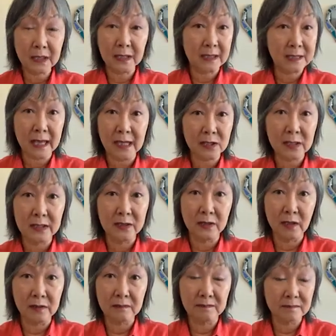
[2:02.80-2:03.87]
is actually
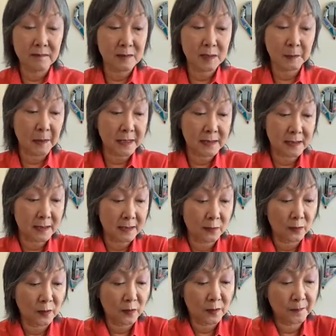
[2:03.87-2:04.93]
not spicy at
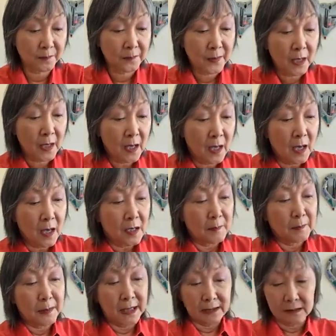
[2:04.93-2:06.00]
all.
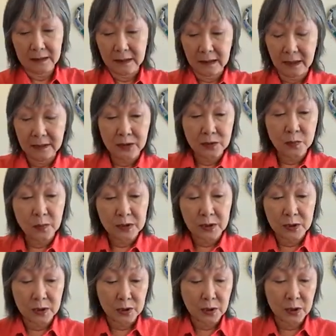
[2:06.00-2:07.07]
But I just wanted
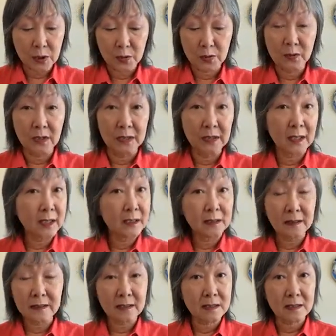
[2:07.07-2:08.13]
to show you, and
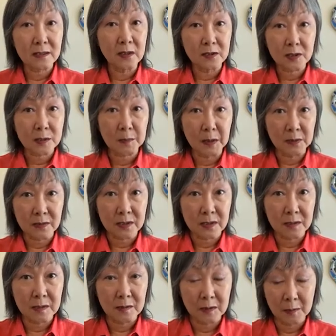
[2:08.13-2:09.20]
this is not
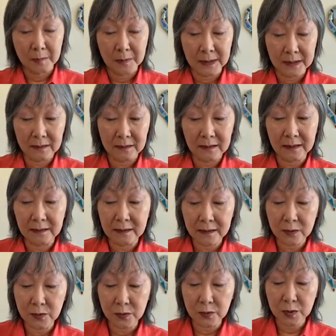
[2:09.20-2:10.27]
sponsored, but they did
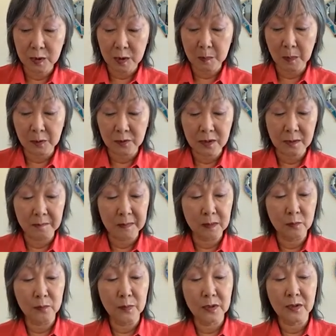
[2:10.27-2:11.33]
used to sponsor
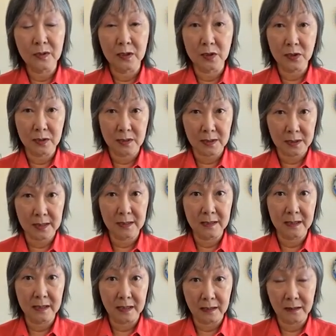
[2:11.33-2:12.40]
me with the jerk
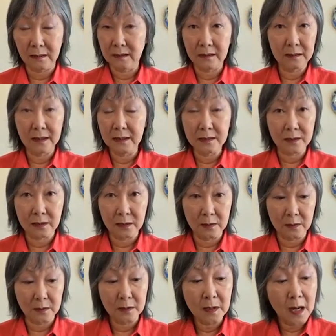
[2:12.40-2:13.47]
seasoning years ago.